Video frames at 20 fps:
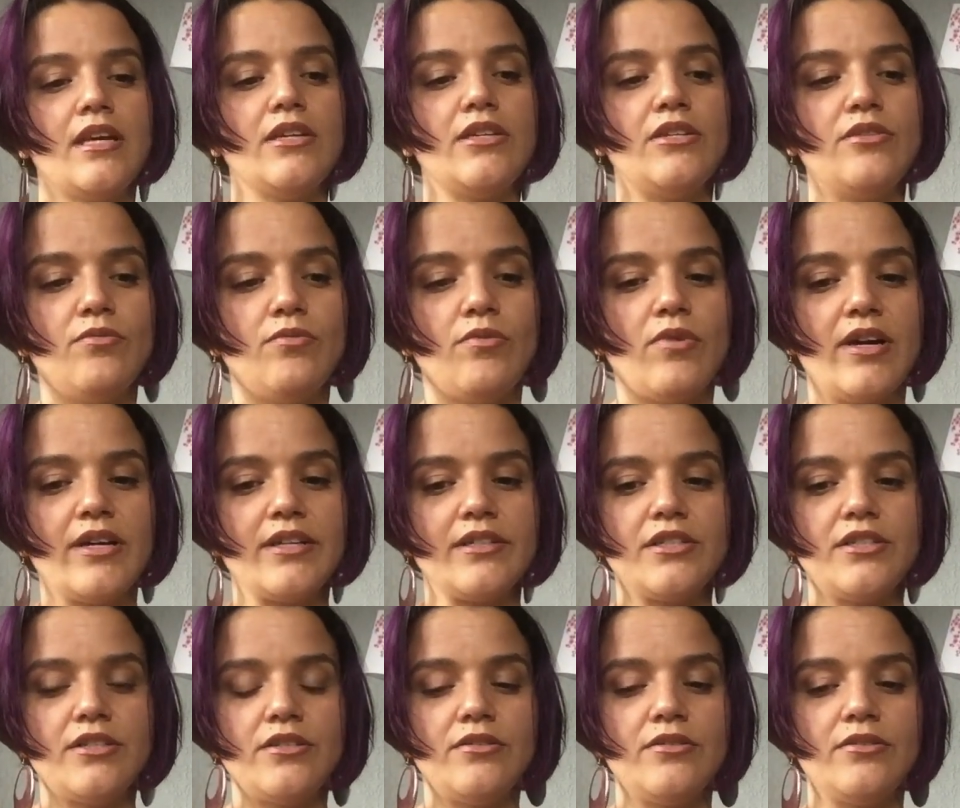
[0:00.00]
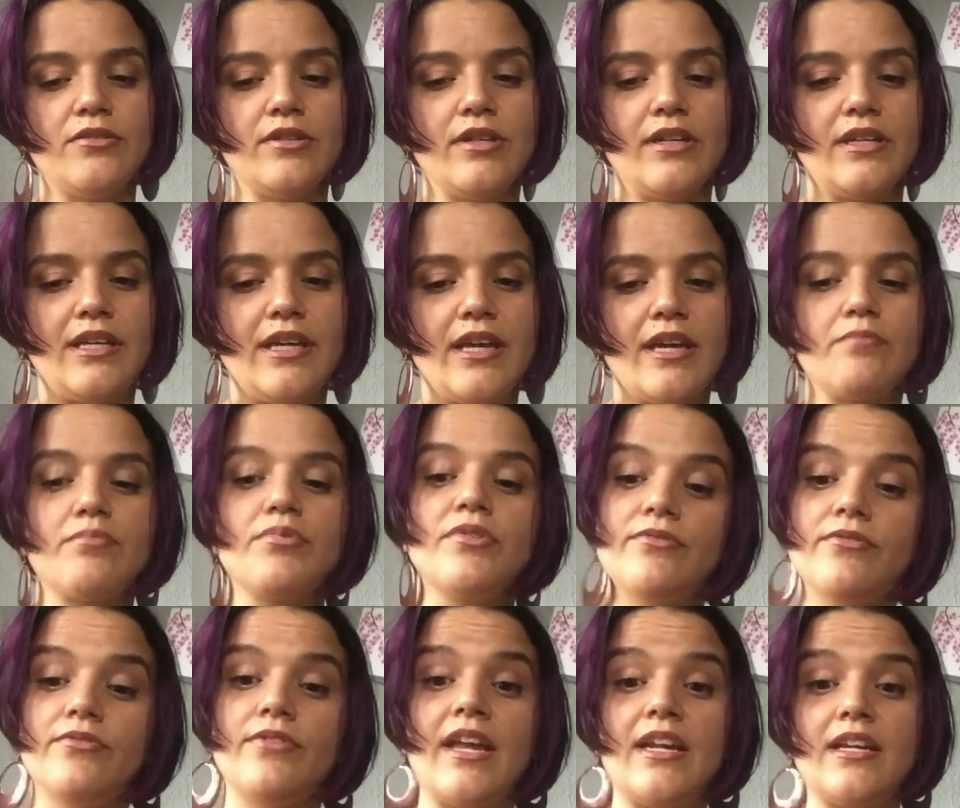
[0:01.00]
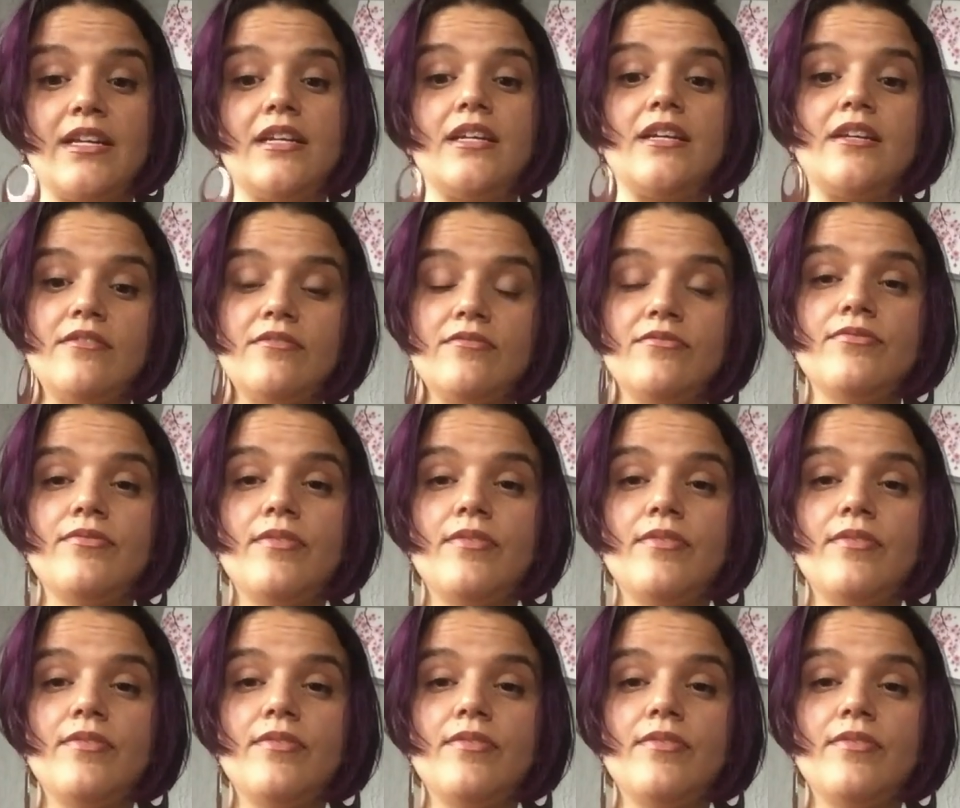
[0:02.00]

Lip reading: you want to get preventative